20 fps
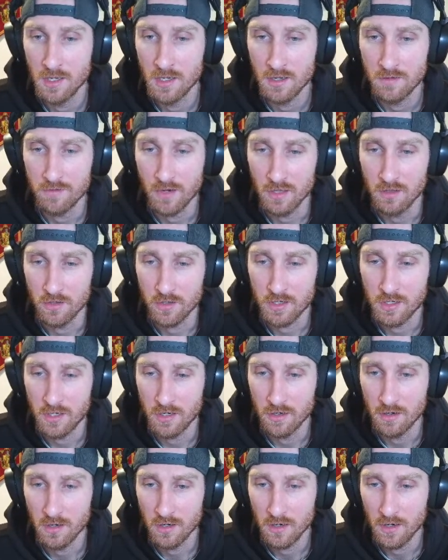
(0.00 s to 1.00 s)
if I look
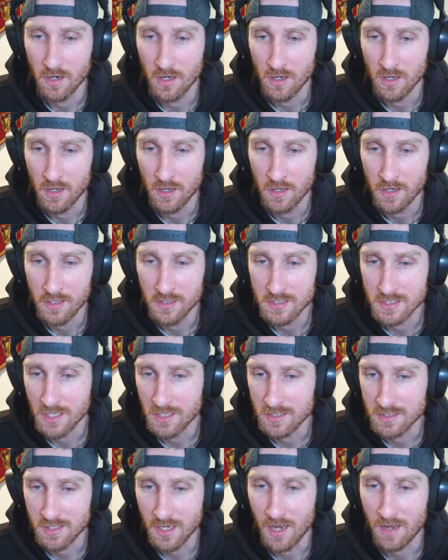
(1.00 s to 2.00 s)
here, he just had
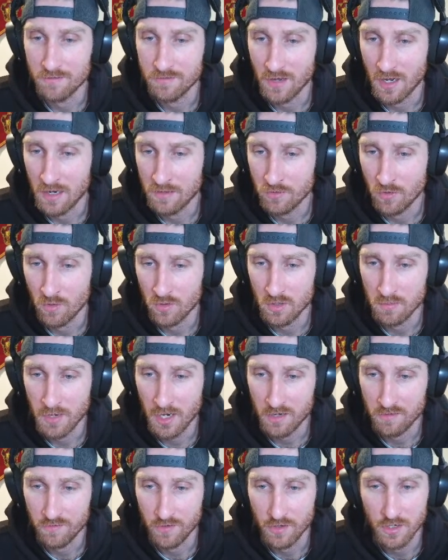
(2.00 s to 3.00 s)
a top 5
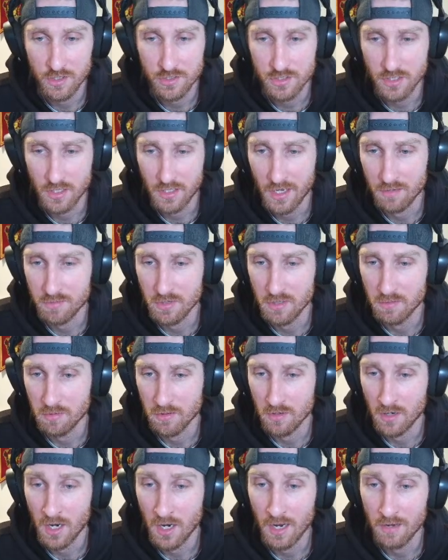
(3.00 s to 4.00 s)
quarterback finish. A lot of people
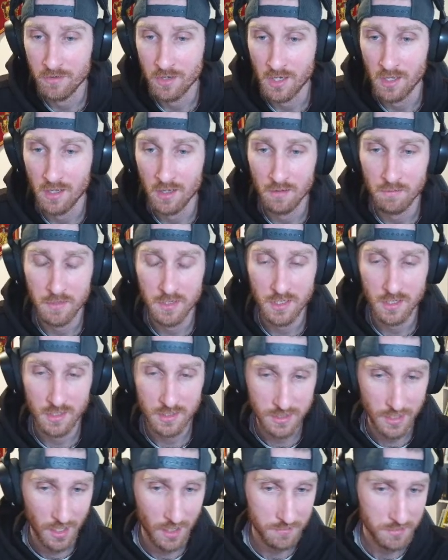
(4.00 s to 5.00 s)
are having him in the
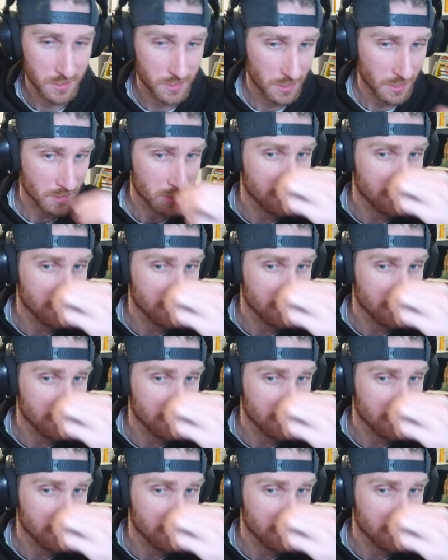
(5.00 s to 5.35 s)
top 6,